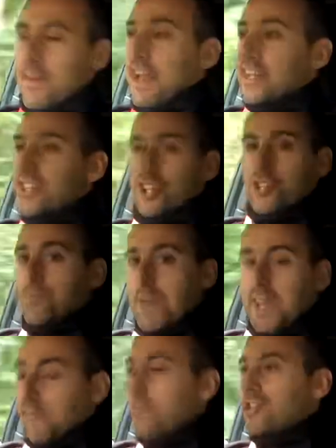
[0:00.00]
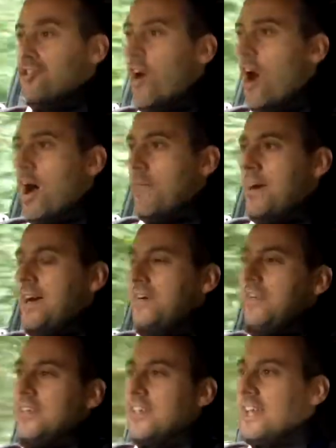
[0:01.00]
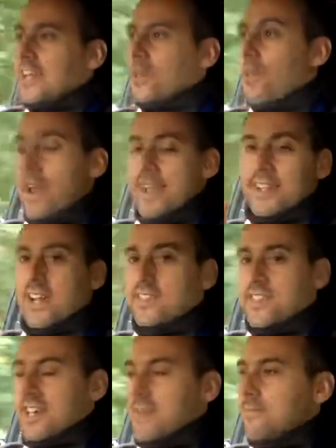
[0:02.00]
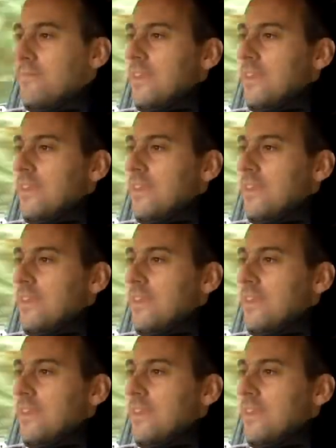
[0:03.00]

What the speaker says: It's a bit of a drama in the way it does it.